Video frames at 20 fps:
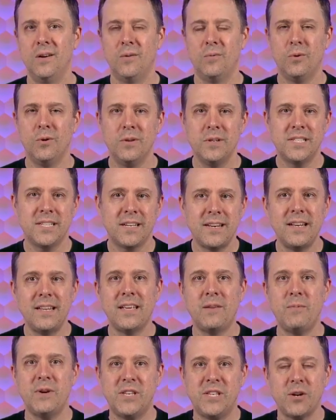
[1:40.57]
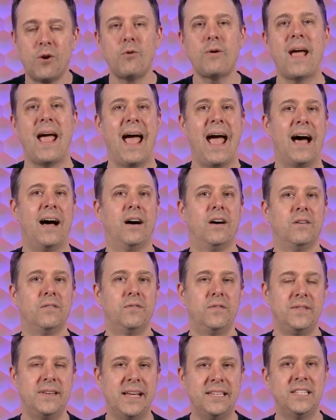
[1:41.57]
well, suddenly we don't
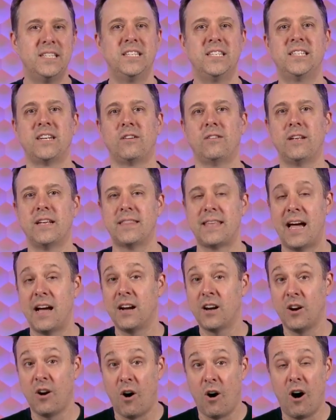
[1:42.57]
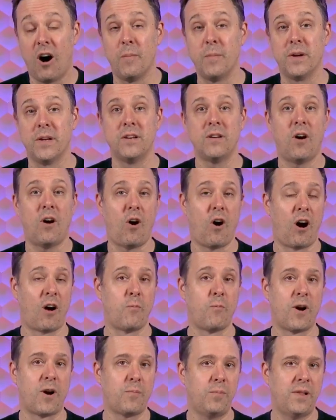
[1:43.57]
have necessarily that common
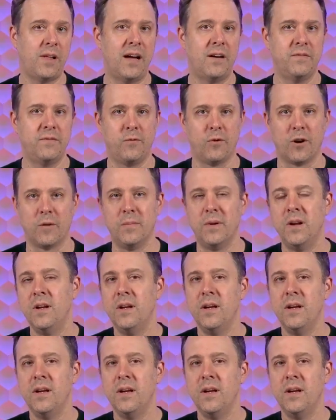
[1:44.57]
hardware platform.